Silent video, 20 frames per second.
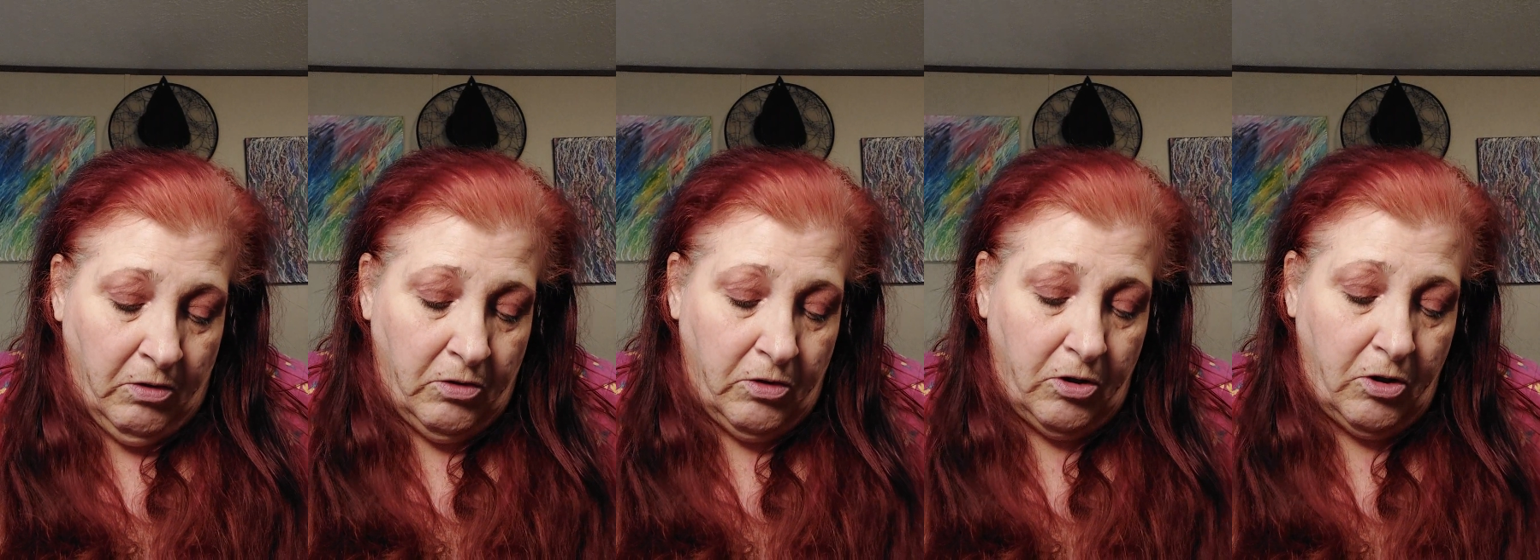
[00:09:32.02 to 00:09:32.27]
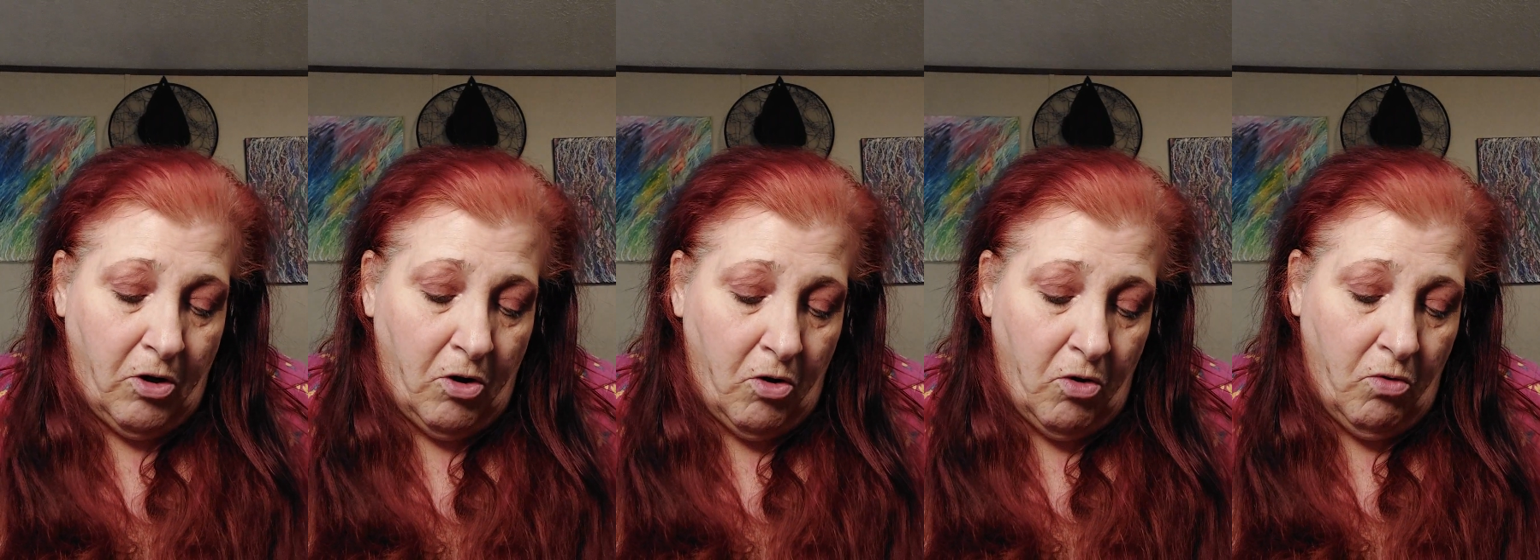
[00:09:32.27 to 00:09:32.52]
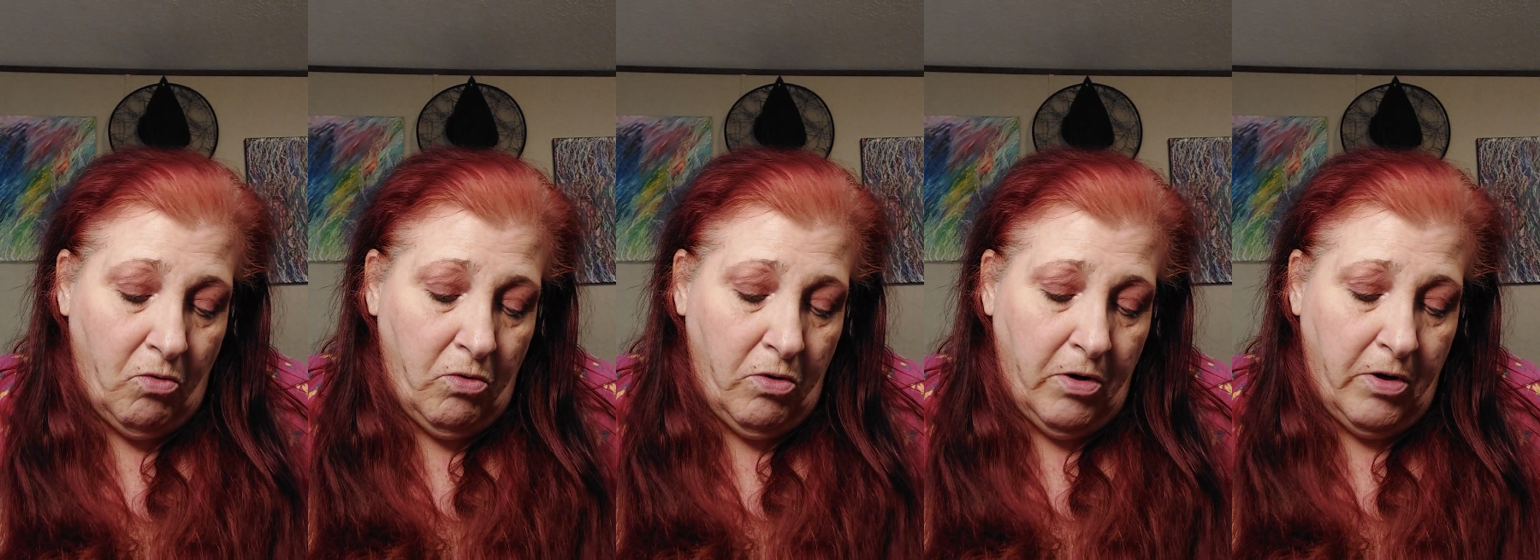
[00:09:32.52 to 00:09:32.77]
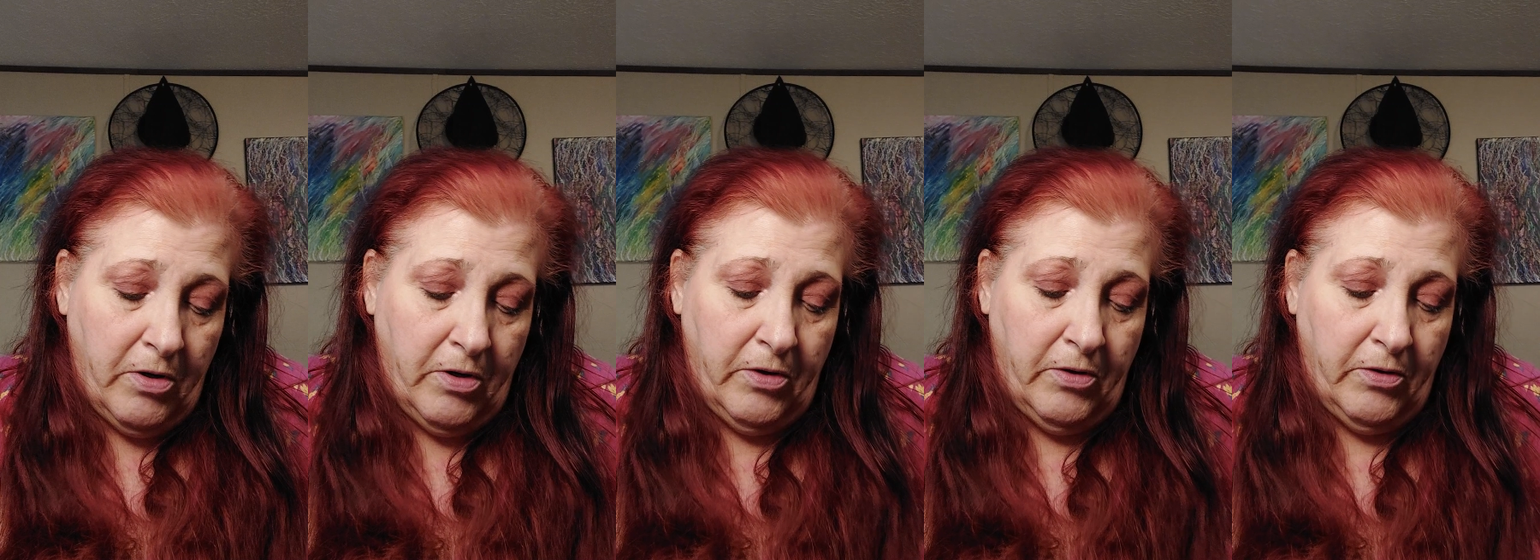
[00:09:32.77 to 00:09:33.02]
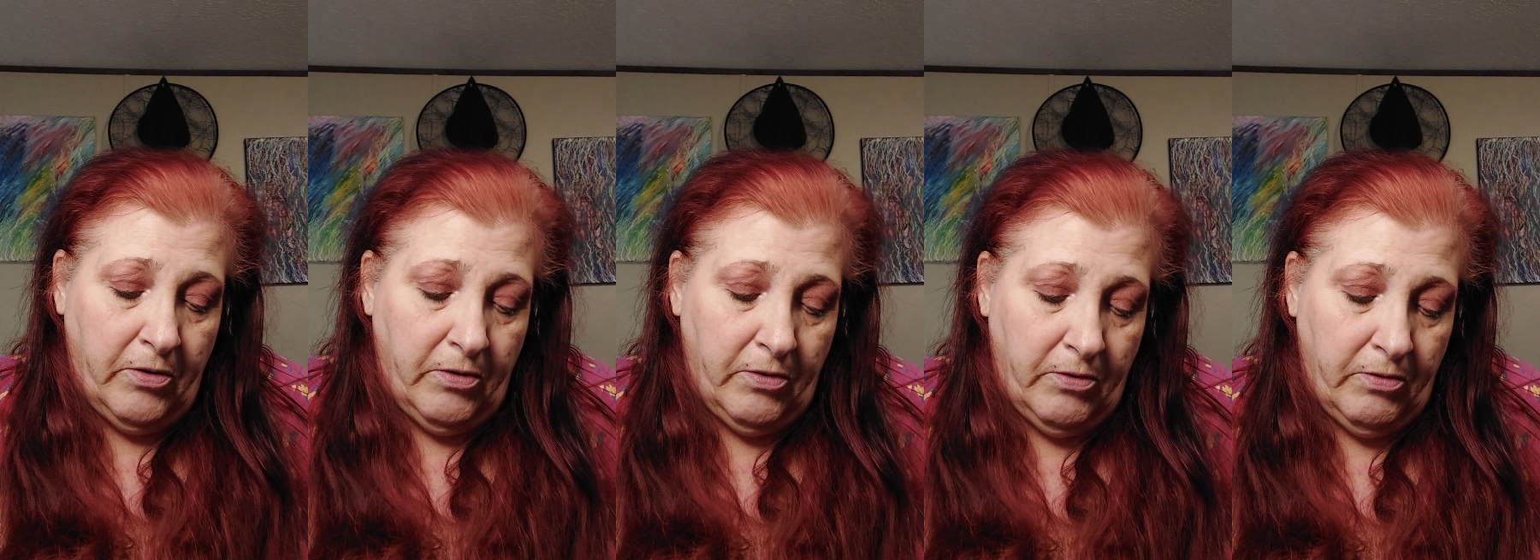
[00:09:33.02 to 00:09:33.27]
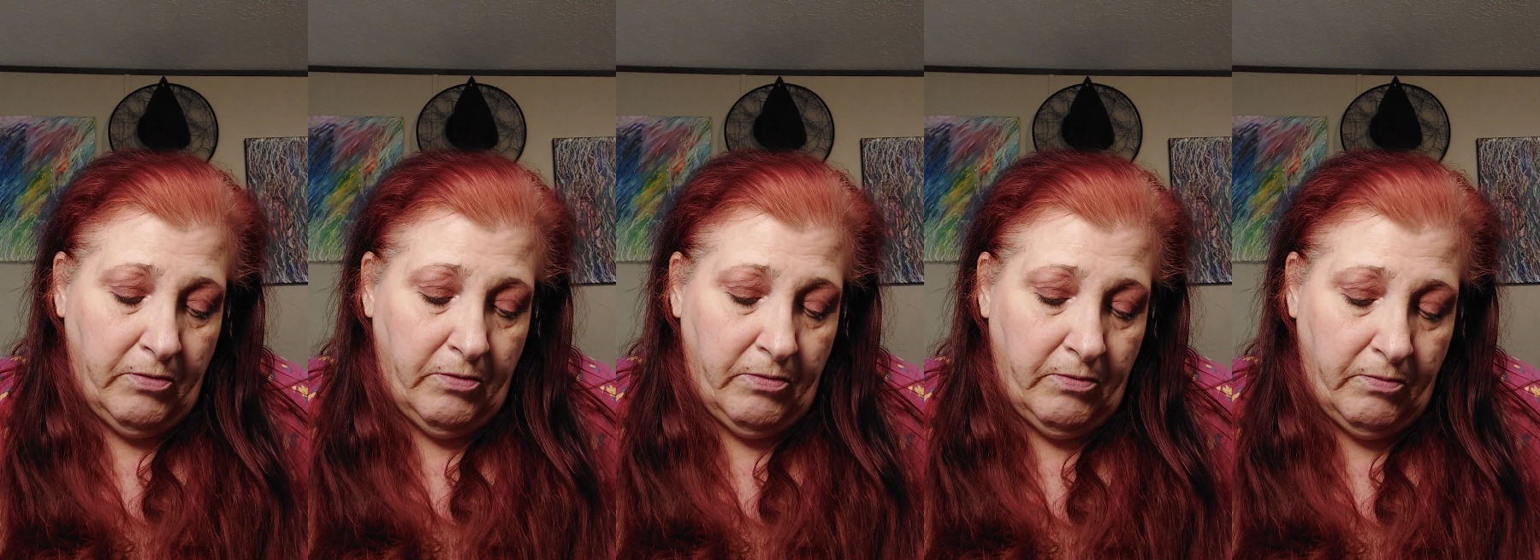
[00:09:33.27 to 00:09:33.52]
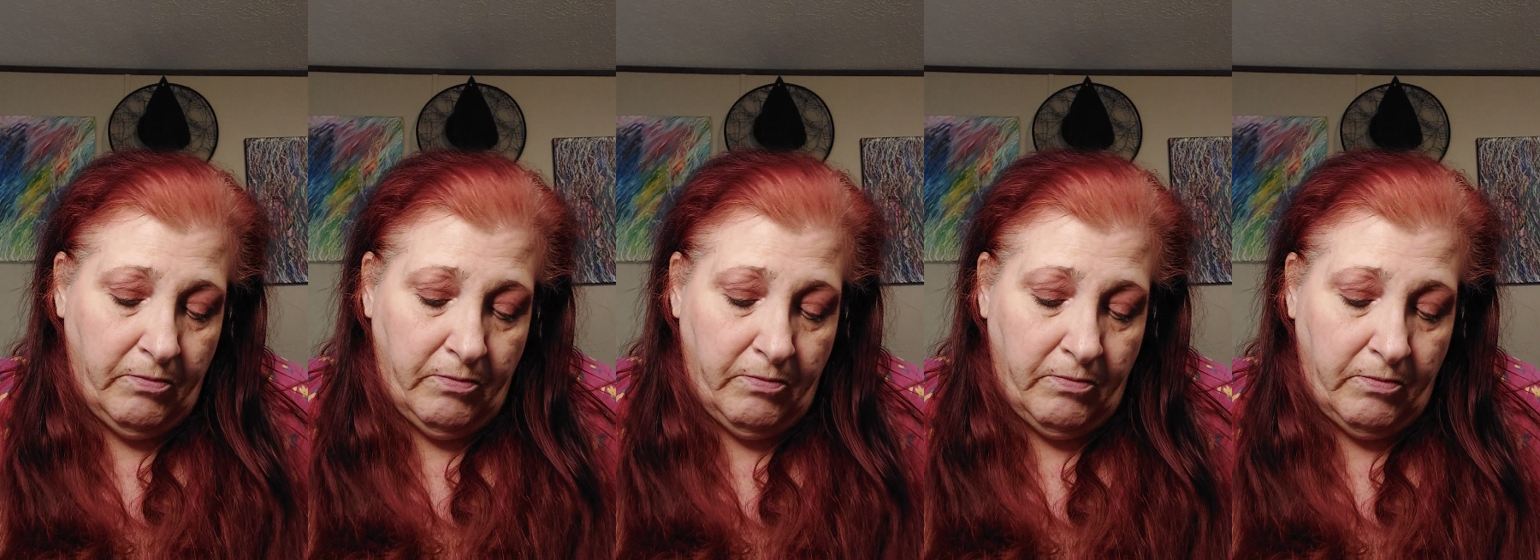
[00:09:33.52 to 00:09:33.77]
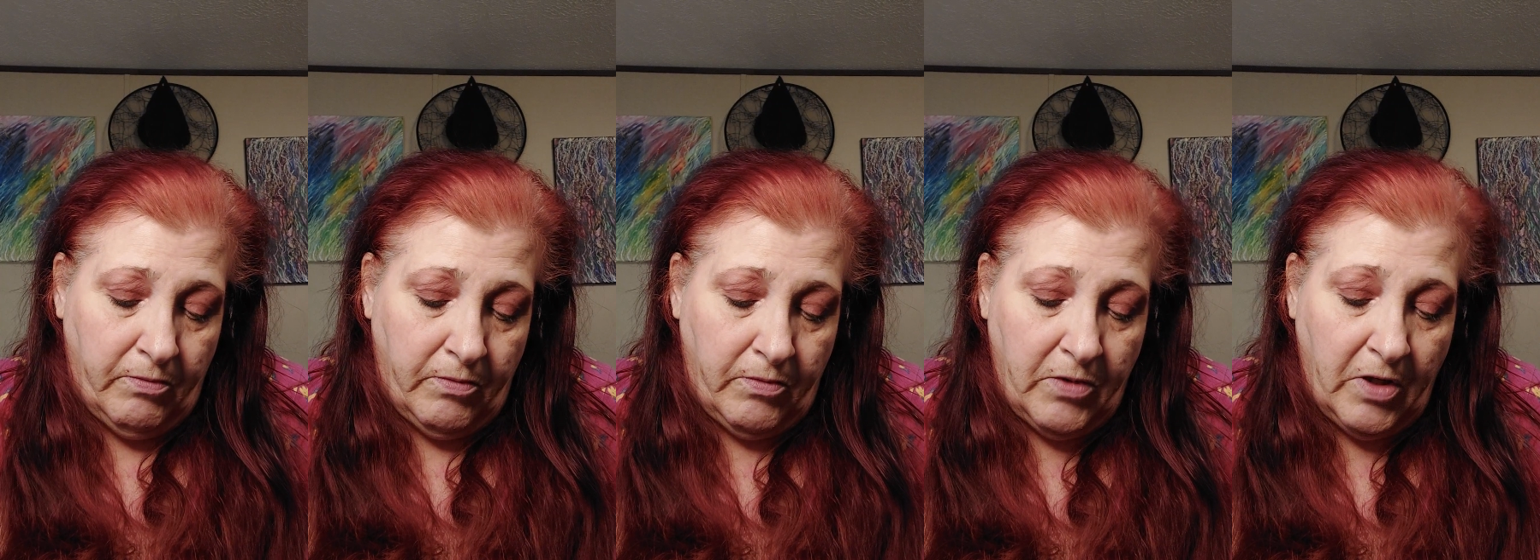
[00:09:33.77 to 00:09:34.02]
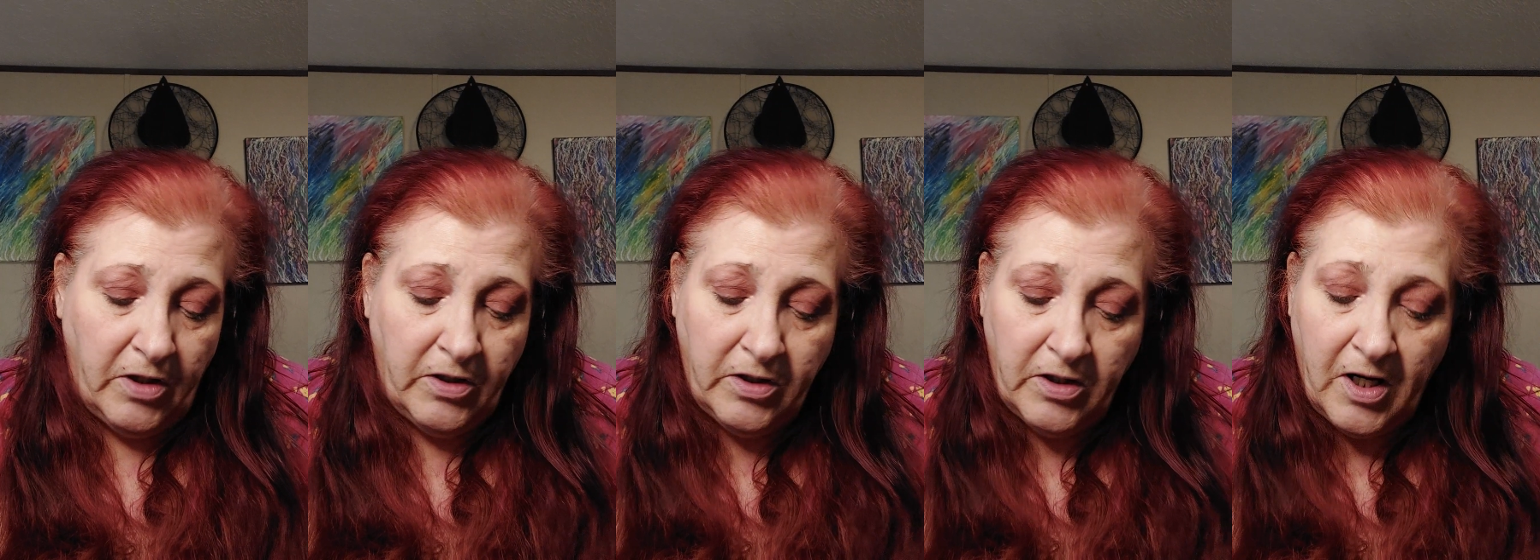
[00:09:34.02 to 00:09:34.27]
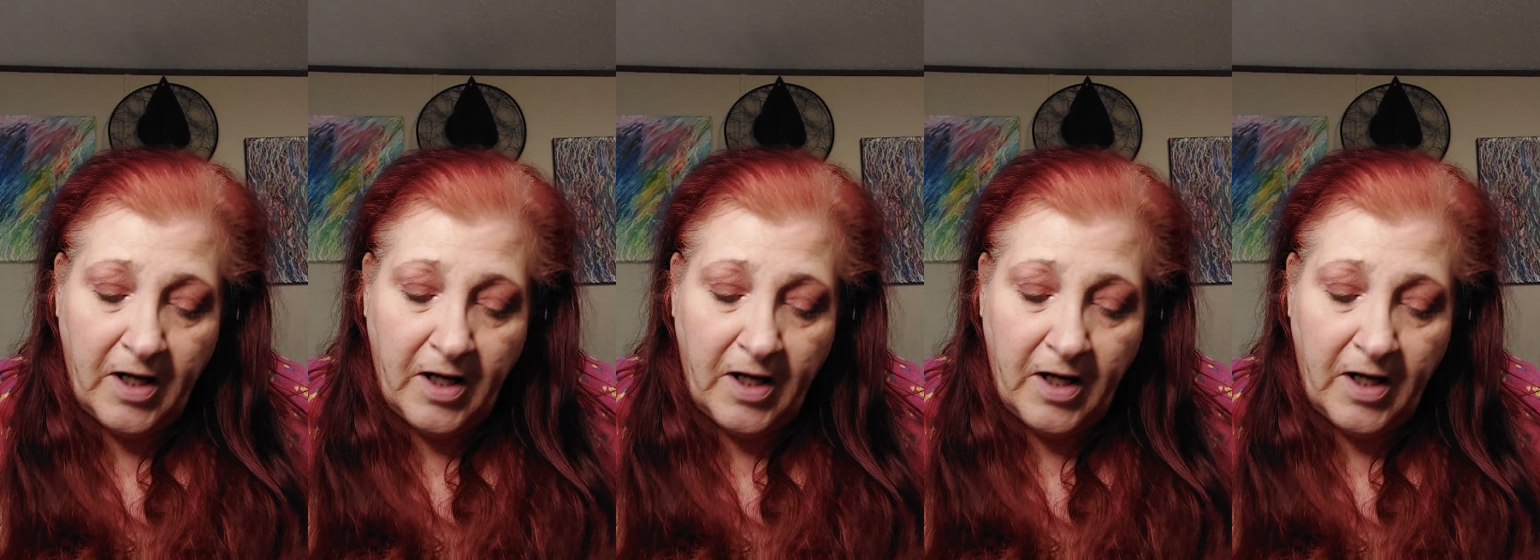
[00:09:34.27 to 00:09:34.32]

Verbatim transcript: So, nothing